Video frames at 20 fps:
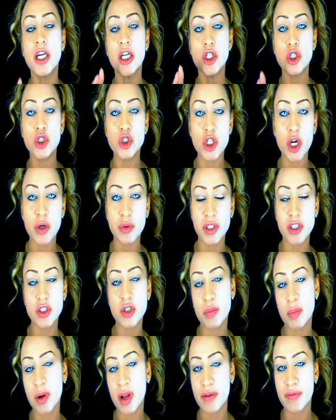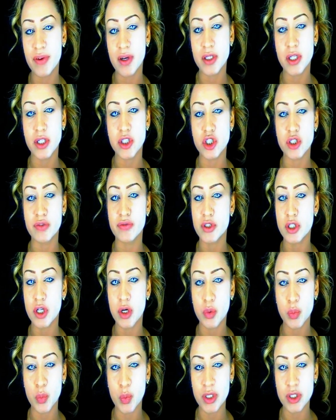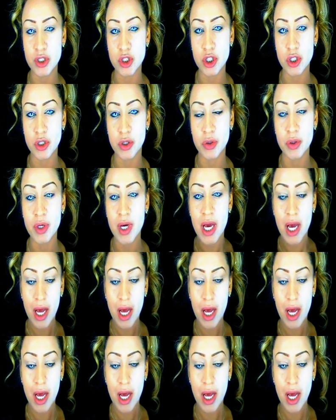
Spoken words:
You don't need to apply foundation if you don't want to,